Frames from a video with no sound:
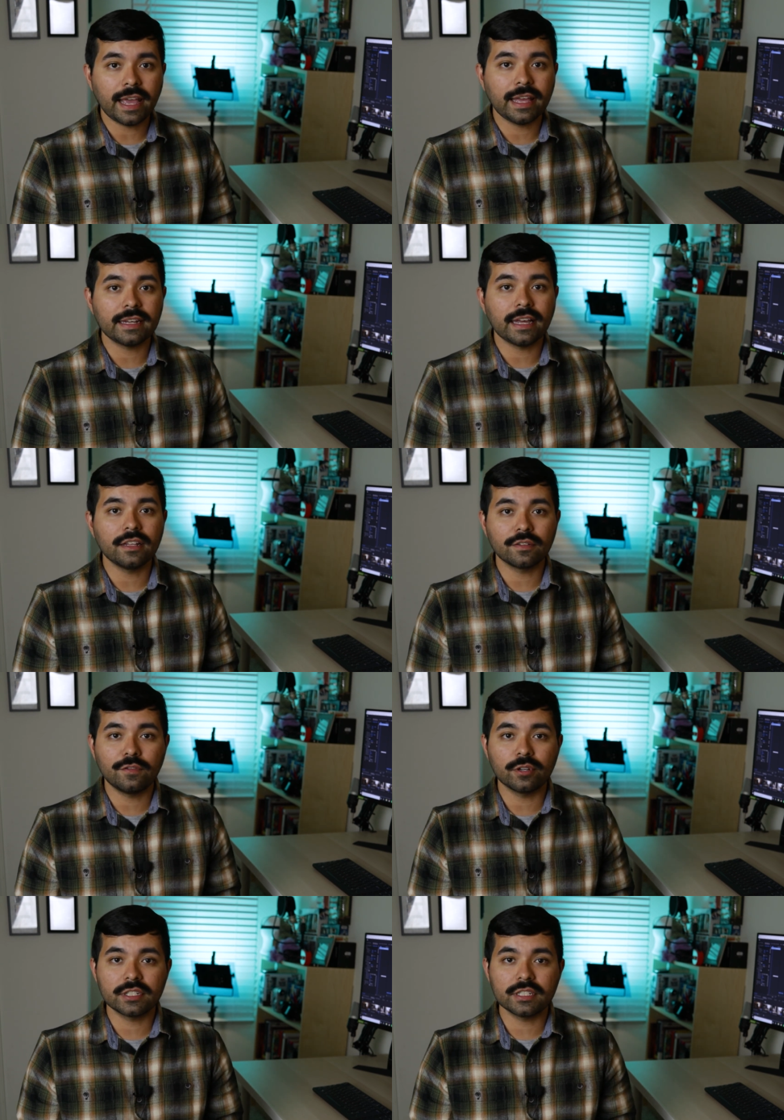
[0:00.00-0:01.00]
And I look
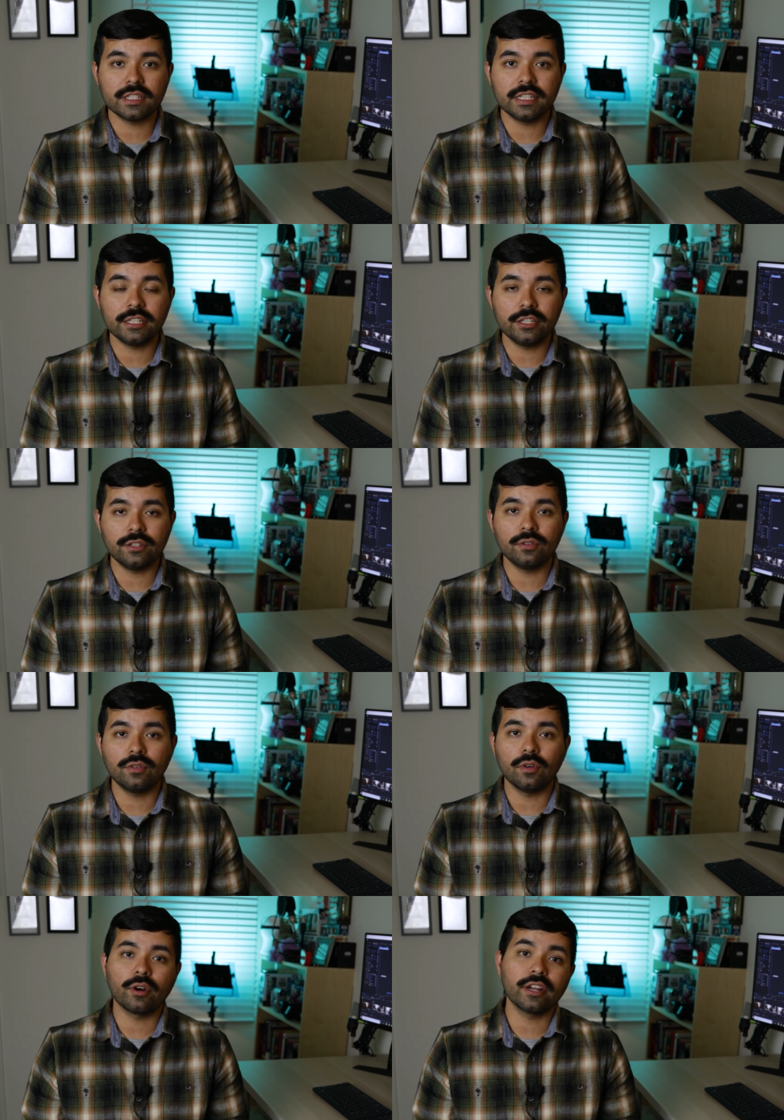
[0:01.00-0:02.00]
forward to seeing
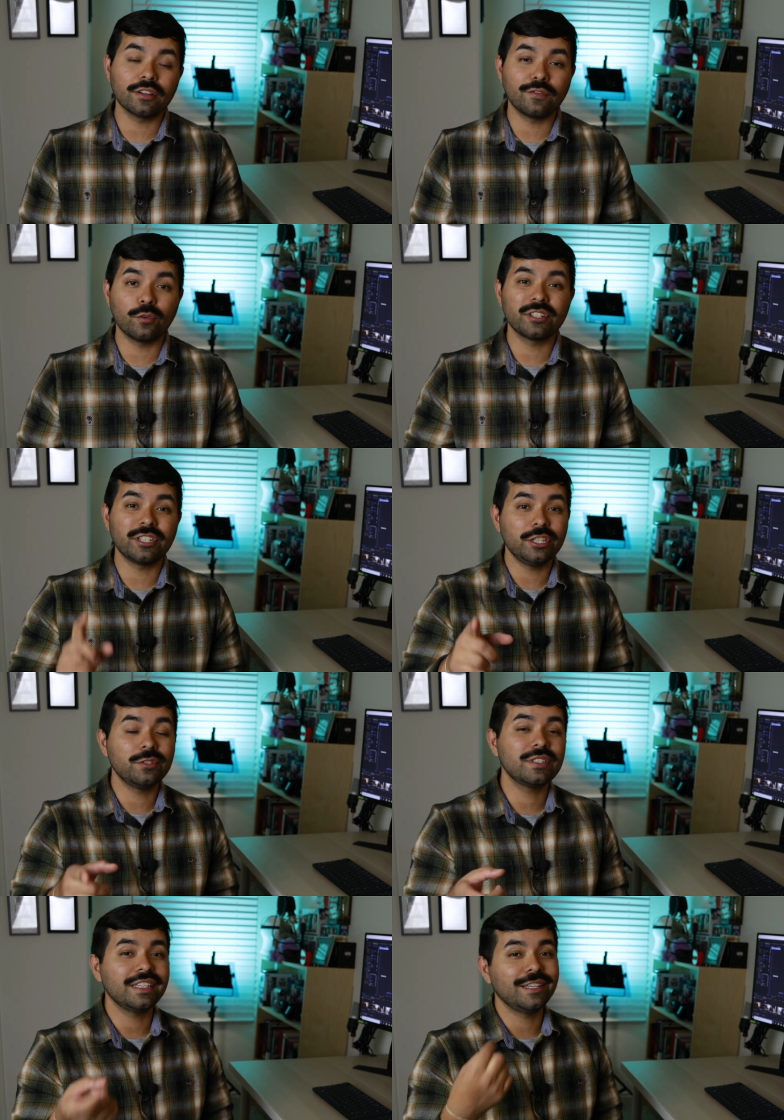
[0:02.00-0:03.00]
you, or I look forward to
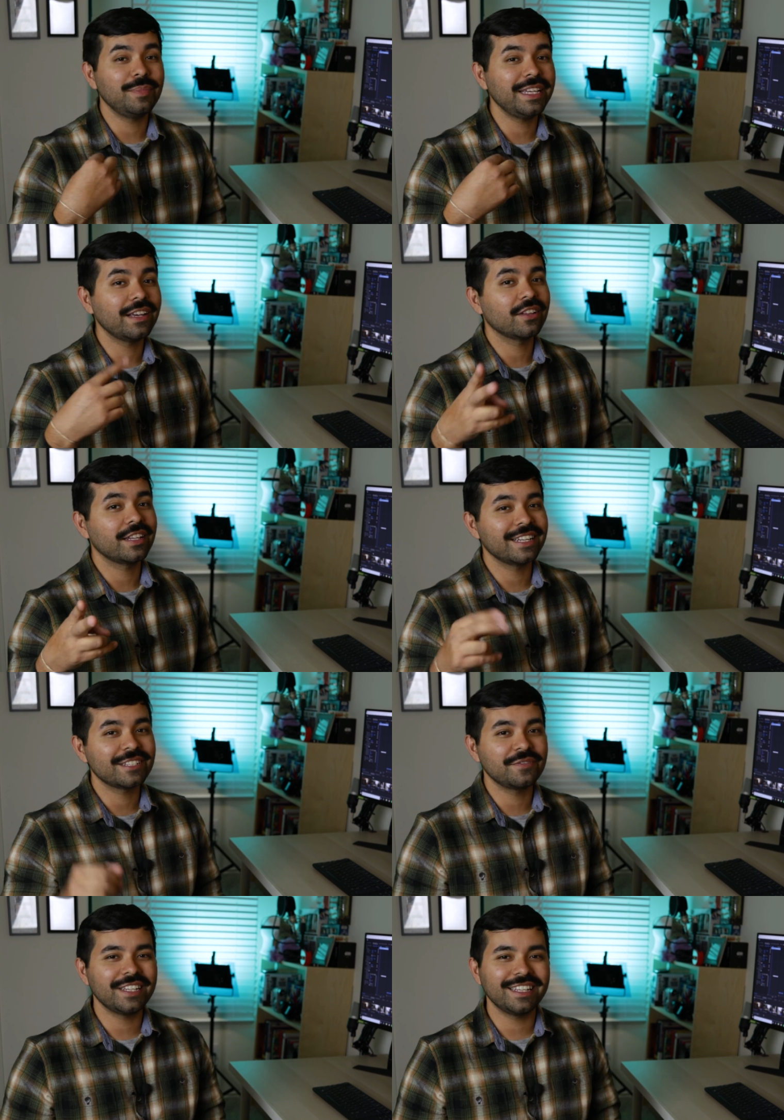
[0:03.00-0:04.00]
you seeing me on the
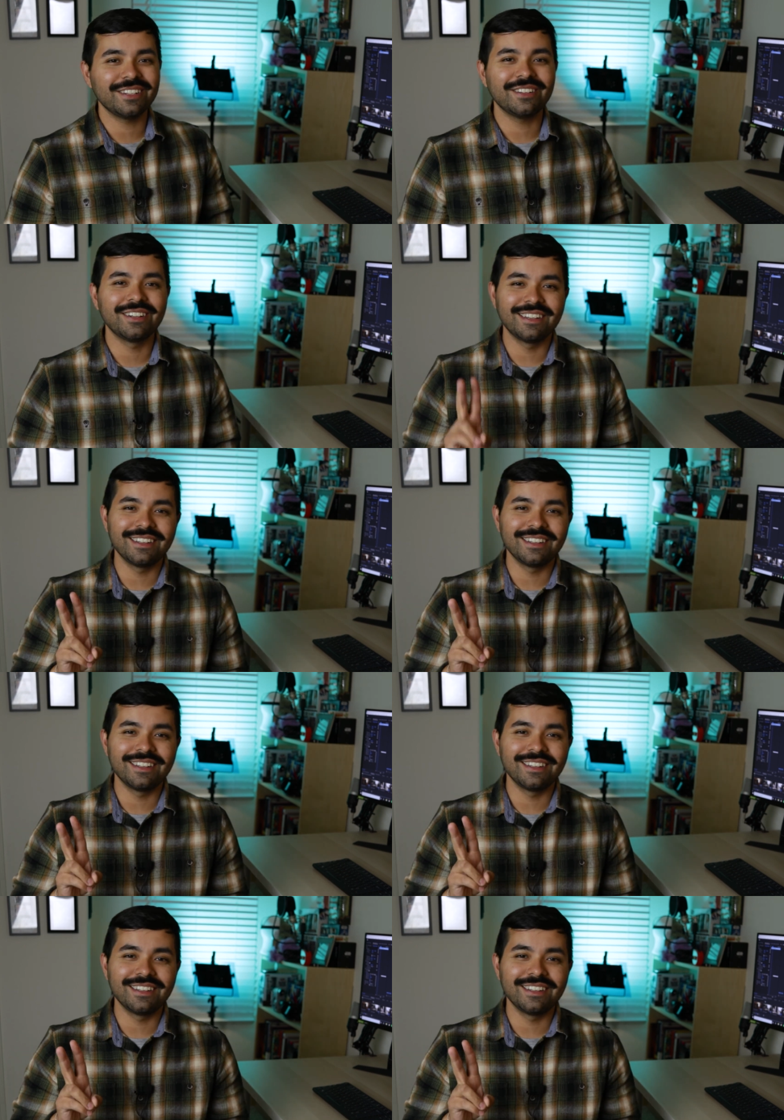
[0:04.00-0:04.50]
next video.